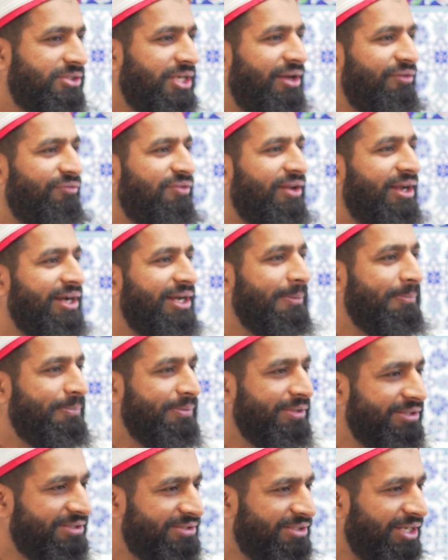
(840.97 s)
sahab, flane
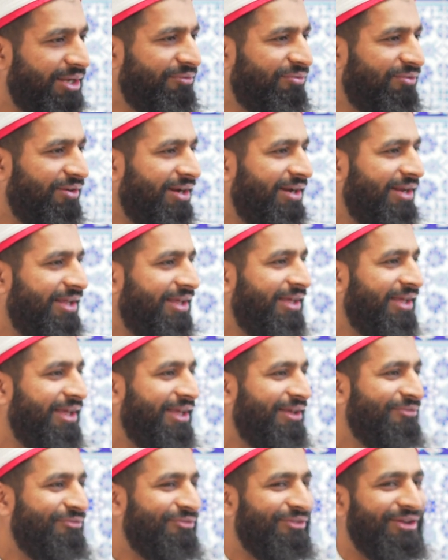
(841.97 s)
peer sahab, flane
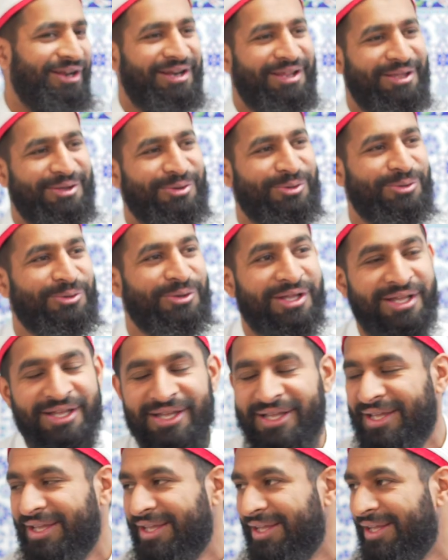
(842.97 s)
hai, flane ho.
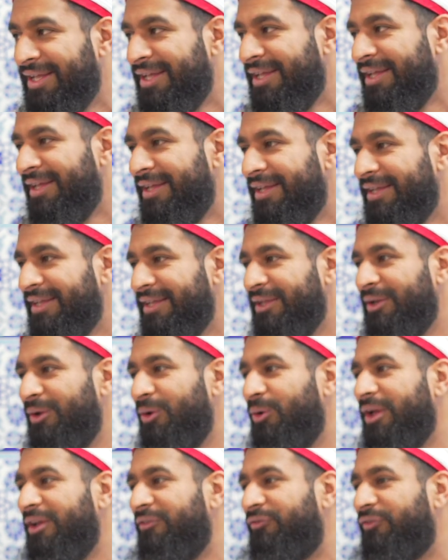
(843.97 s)
You
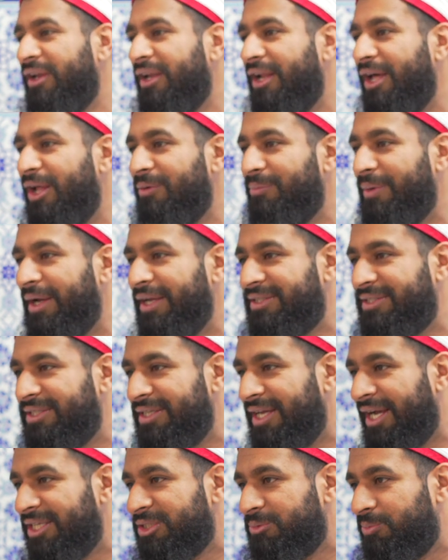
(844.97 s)
know, if Allah Almighty
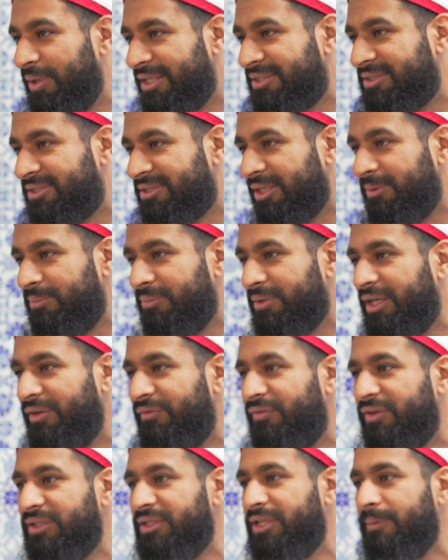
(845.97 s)
has blessed them,
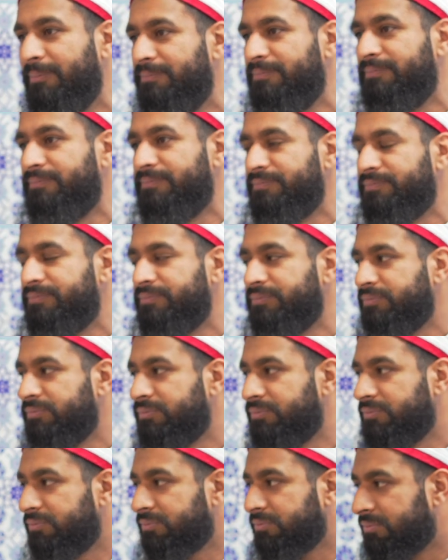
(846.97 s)
given them,
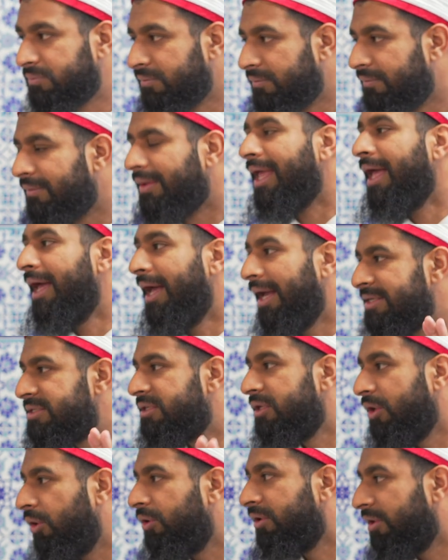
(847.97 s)

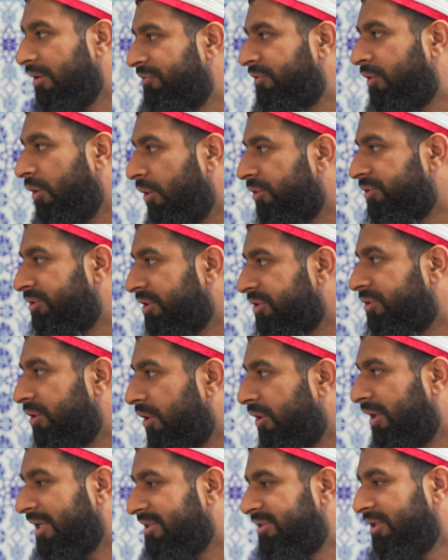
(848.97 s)
as long
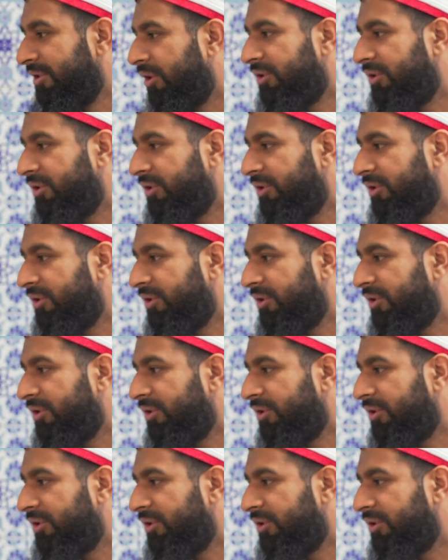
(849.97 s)
as they're